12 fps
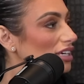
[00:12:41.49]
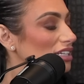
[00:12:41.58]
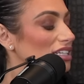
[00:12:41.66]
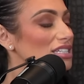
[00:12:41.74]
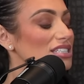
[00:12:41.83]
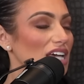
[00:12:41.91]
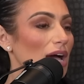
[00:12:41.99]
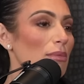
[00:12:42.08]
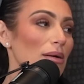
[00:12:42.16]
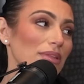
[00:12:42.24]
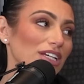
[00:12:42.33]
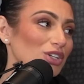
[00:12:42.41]
And this time
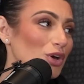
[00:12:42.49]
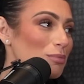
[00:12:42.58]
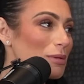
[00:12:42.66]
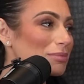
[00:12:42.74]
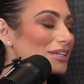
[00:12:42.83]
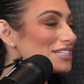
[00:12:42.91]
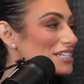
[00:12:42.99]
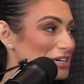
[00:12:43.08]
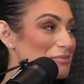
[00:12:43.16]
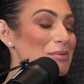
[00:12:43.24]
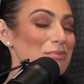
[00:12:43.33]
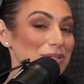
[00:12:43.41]
I'm like, nope, I'm going to take
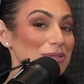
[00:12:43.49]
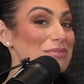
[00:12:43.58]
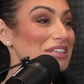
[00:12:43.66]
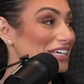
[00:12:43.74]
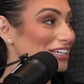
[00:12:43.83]
them and put them in the